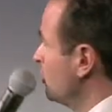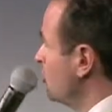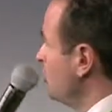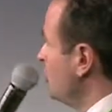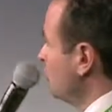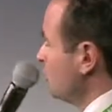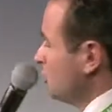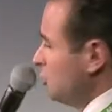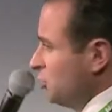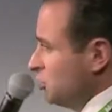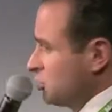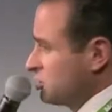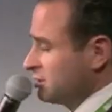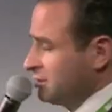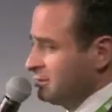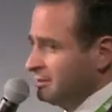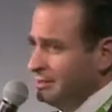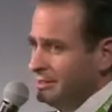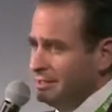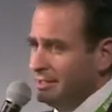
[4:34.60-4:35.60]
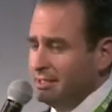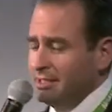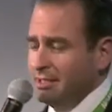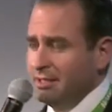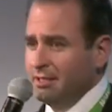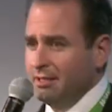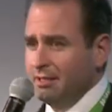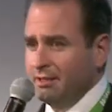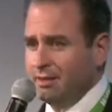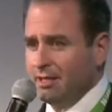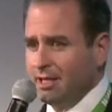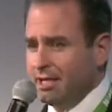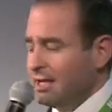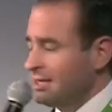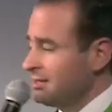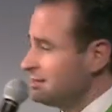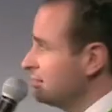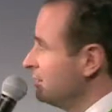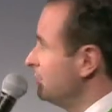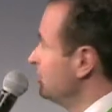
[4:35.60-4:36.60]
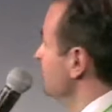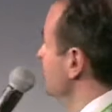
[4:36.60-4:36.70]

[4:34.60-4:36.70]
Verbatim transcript: to the conclusion that